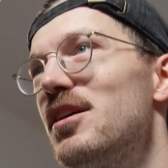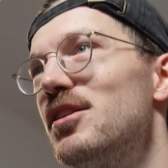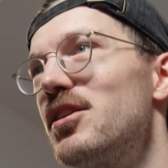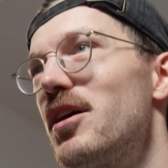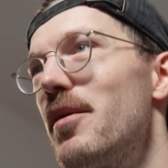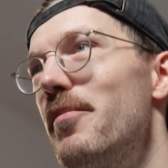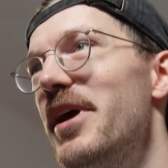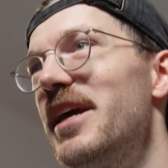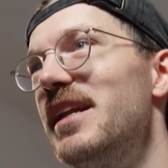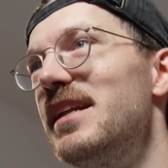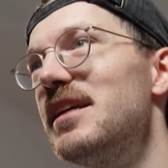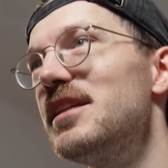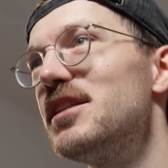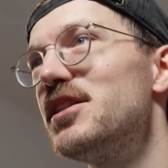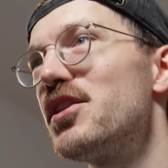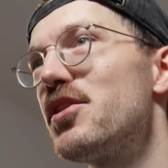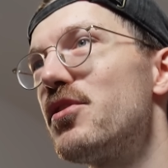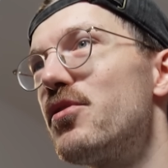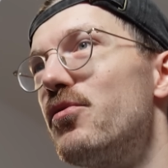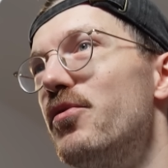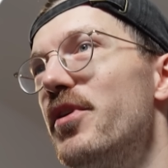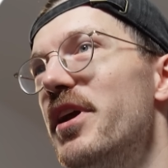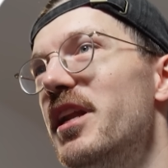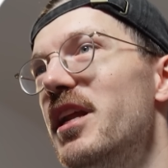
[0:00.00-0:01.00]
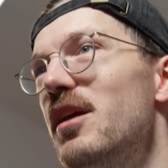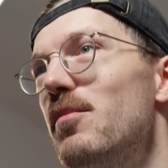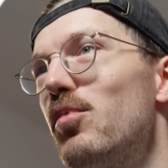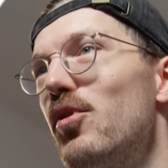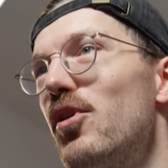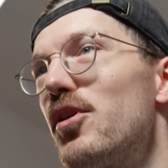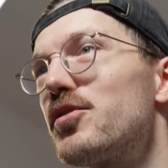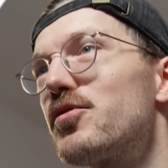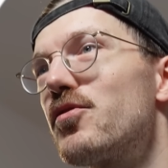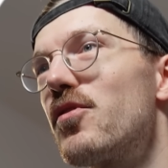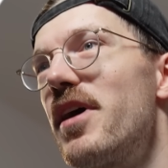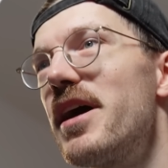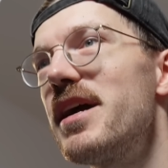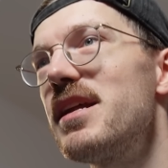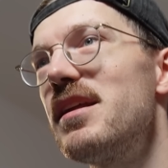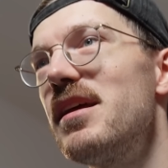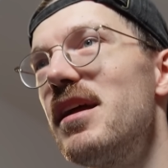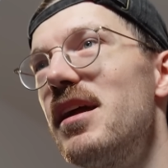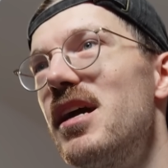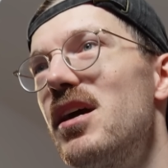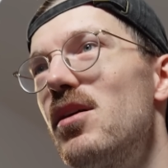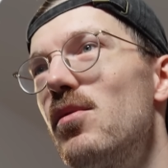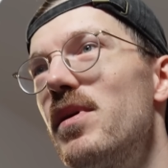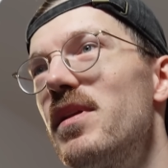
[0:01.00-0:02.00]
So I made this 3D plot right
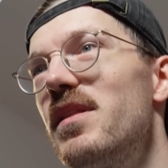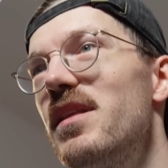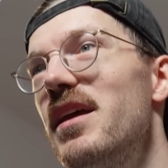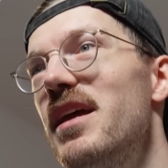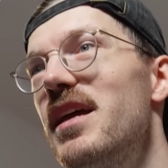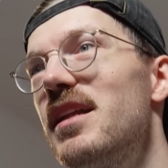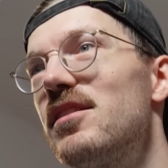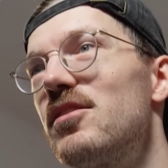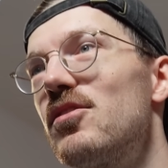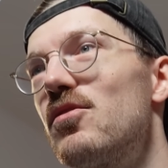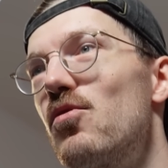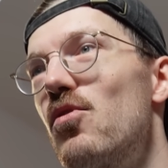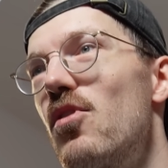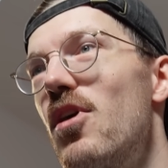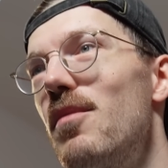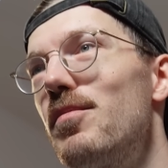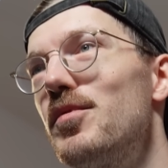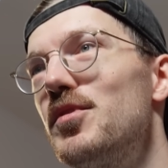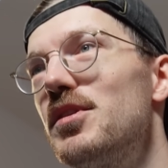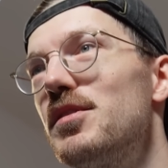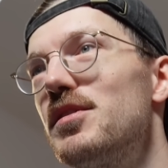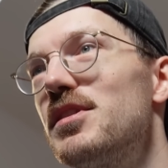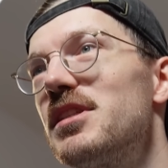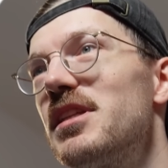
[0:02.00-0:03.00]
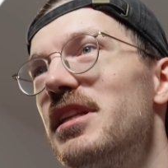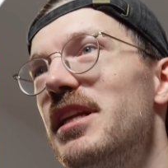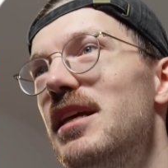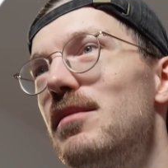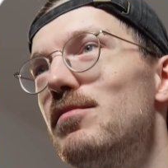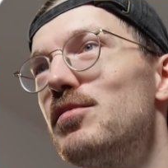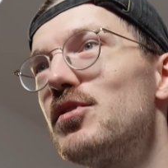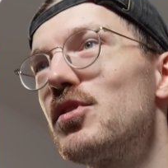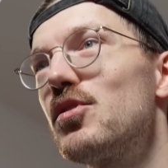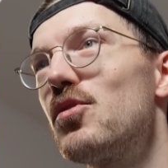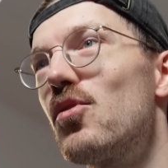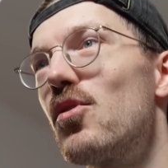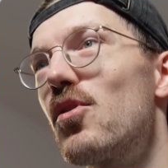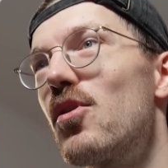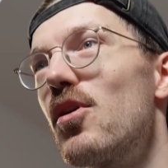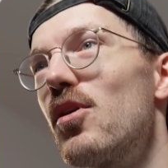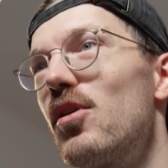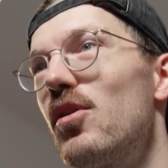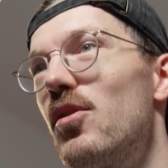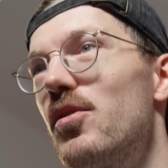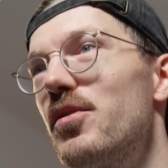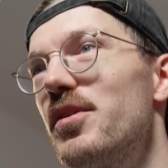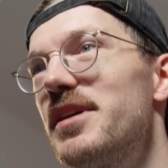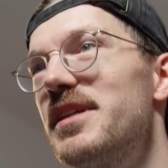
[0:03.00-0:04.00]
here with the interruption sleep score
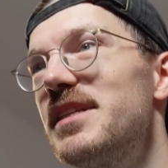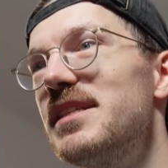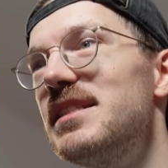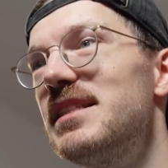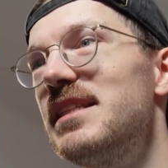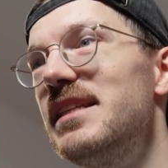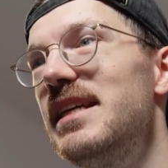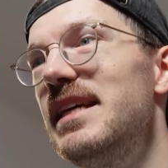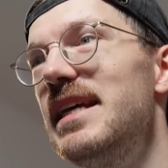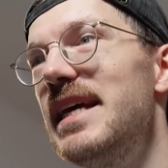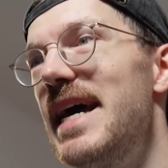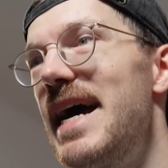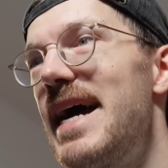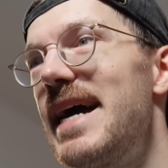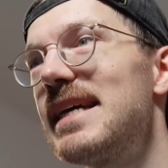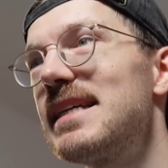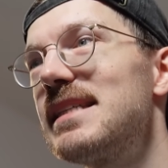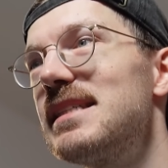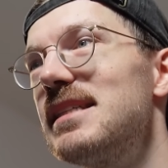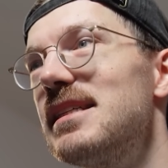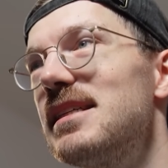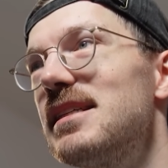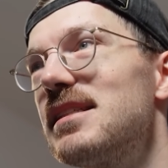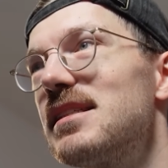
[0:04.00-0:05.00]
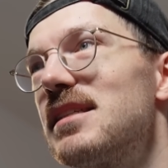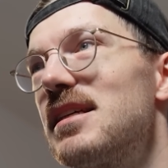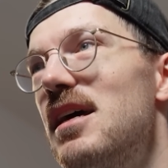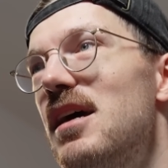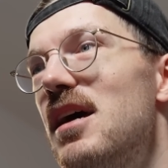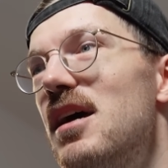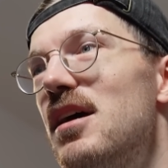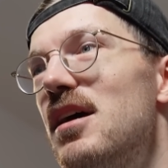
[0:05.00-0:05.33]
along the z-axis.